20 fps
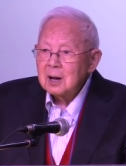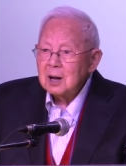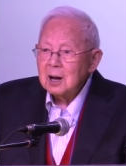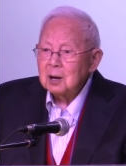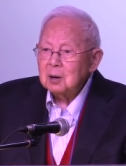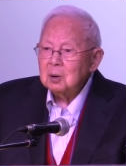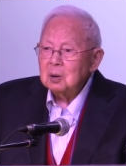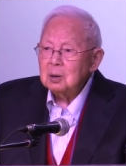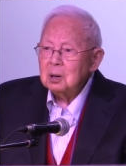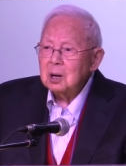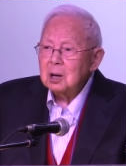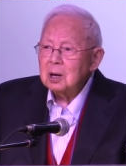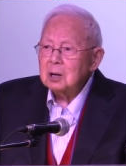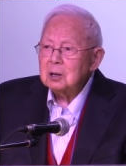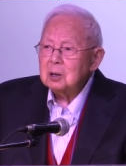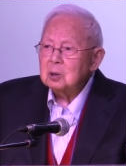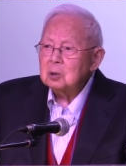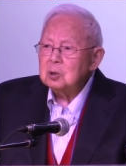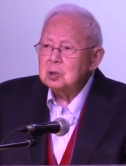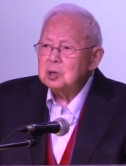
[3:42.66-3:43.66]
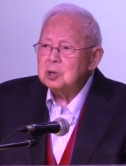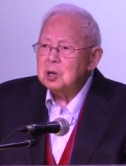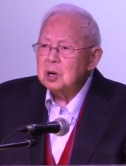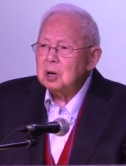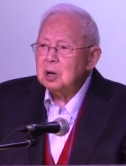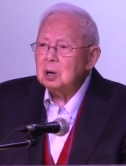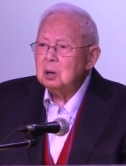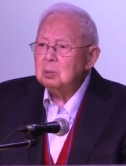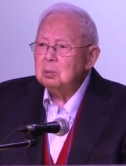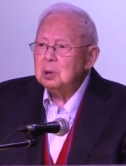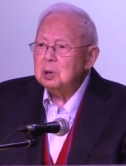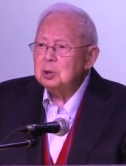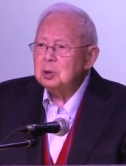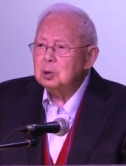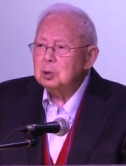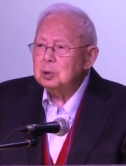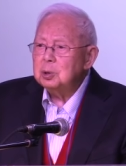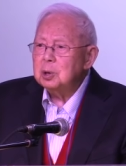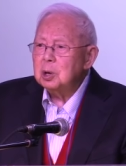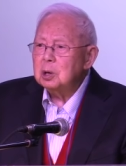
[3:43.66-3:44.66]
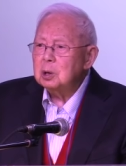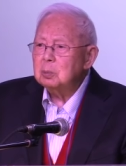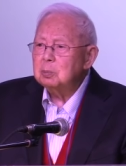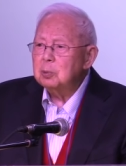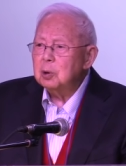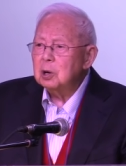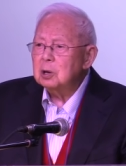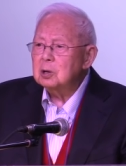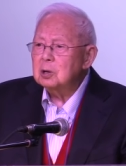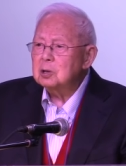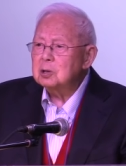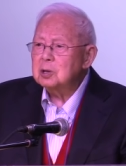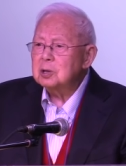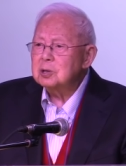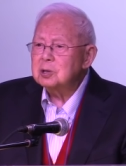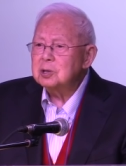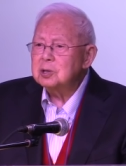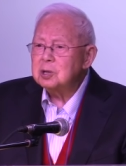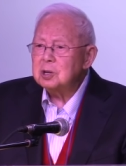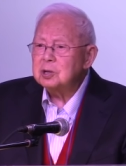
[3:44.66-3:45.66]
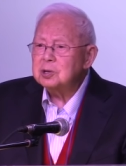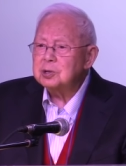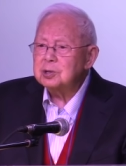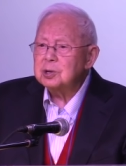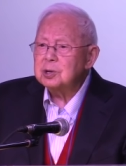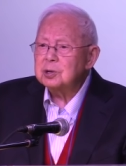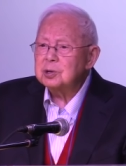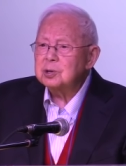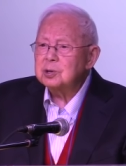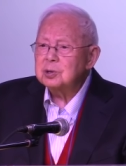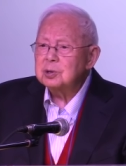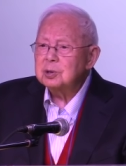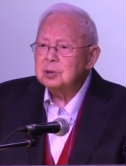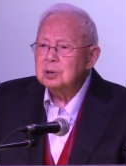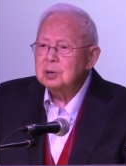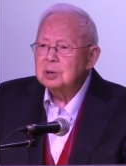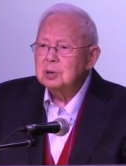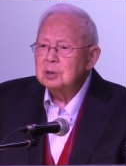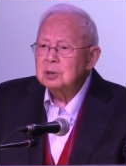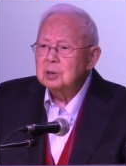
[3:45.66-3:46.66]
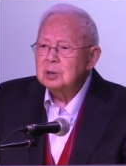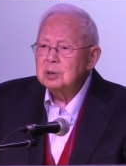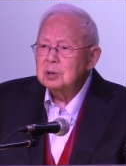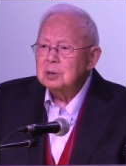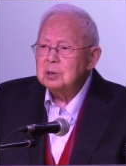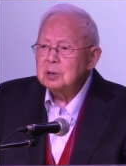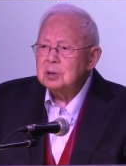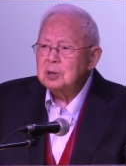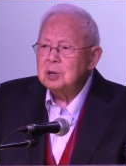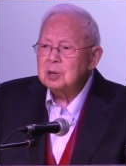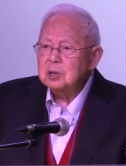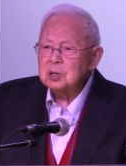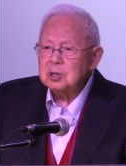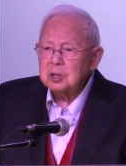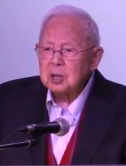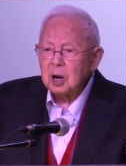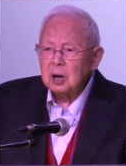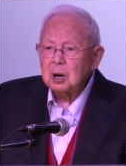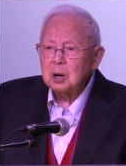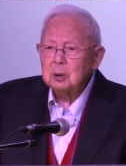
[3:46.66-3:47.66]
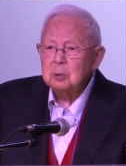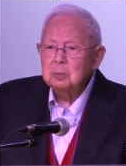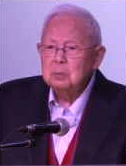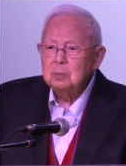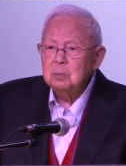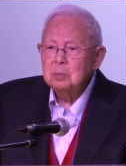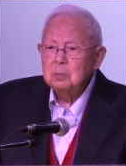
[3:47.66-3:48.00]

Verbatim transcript: I would like to share with you, dear brothers and sisters, this time